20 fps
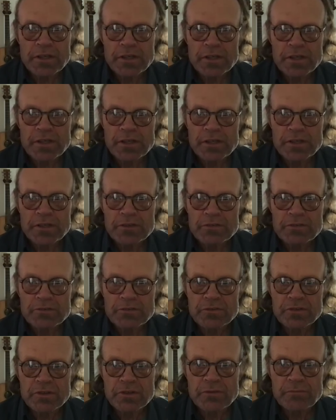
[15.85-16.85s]
and
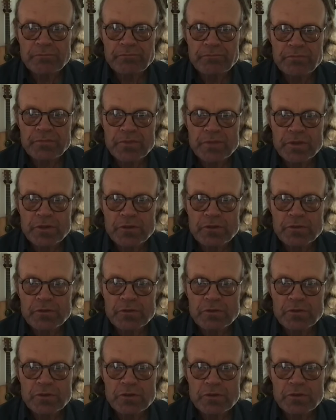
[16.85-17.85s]
there
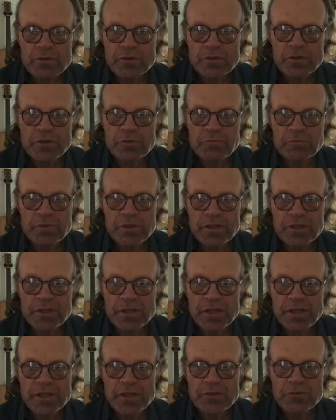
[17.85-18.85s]
could be
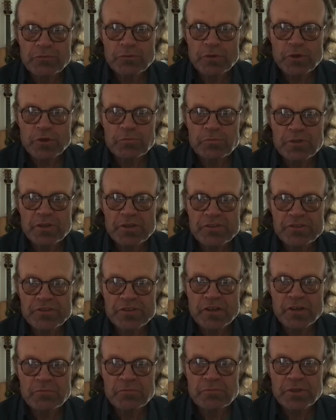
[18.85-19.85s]
and will be
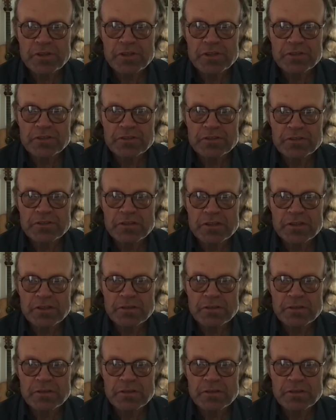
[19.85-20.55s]
some in